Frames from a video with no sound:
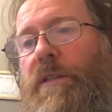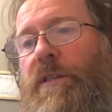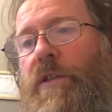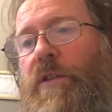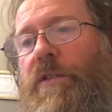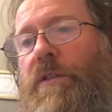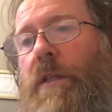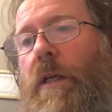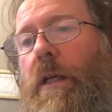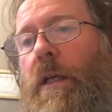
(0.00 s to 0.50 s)
It's
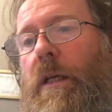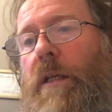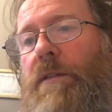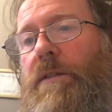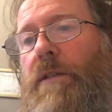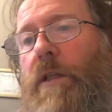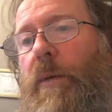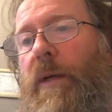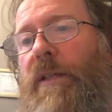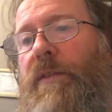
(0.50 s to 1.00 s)
just
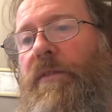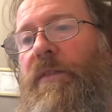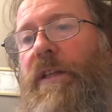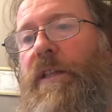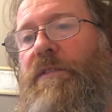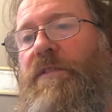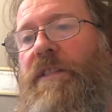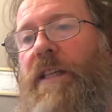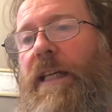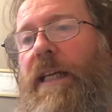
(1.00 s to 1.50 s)
the only way I can think
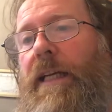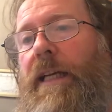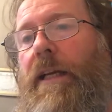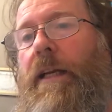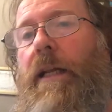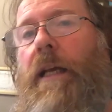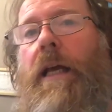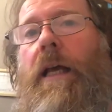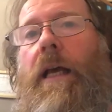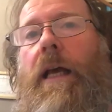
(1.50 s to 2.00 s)
of saying it.